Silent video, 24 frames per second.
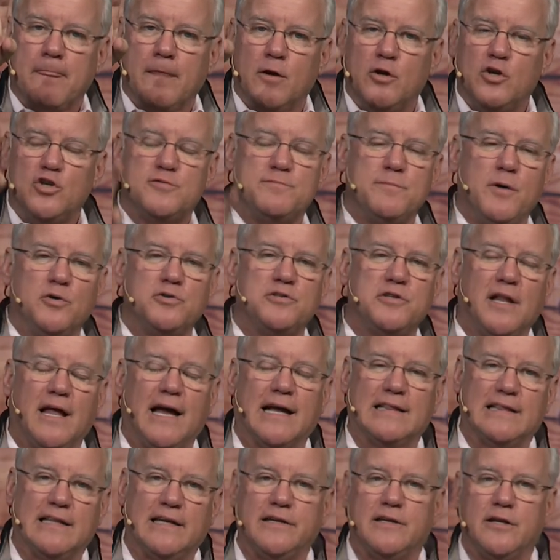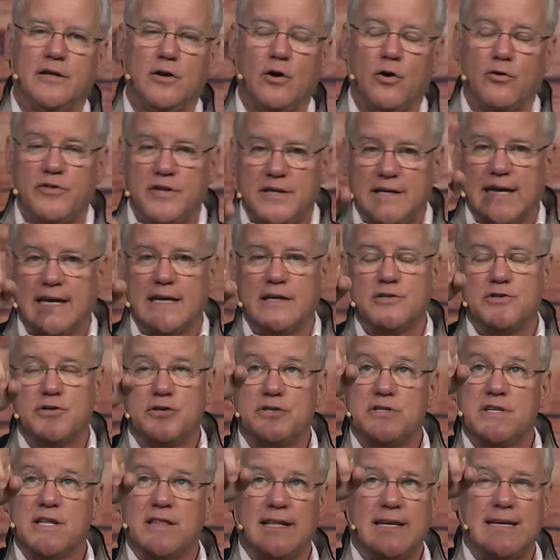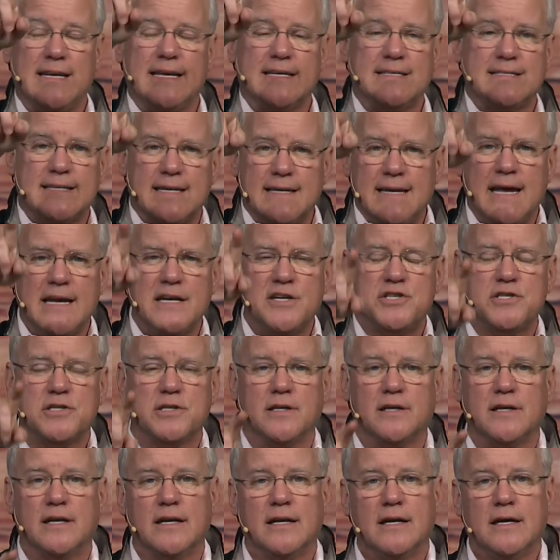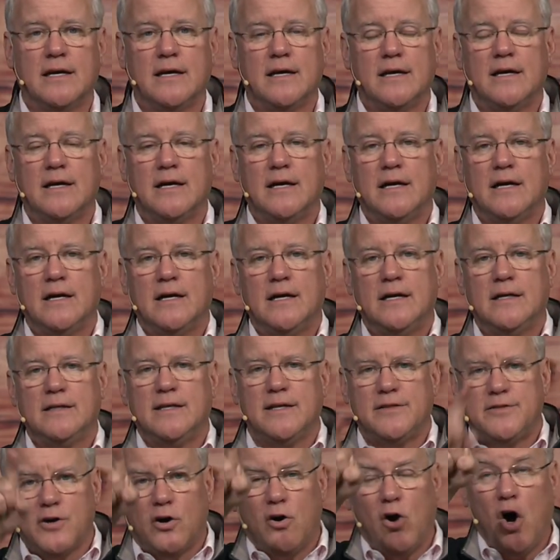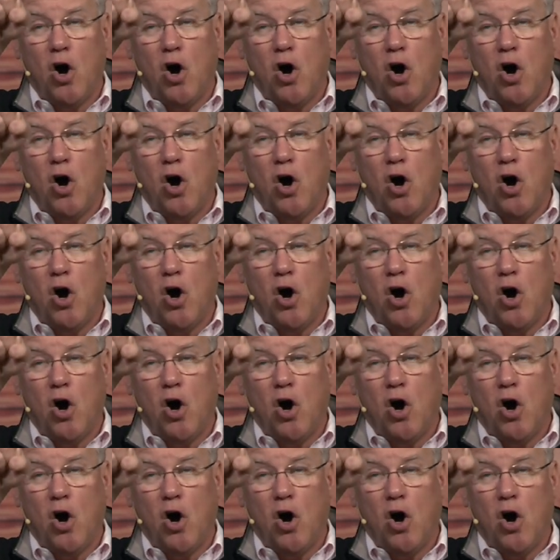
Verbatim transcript: who's most likely to know the dangers and the destination, that they're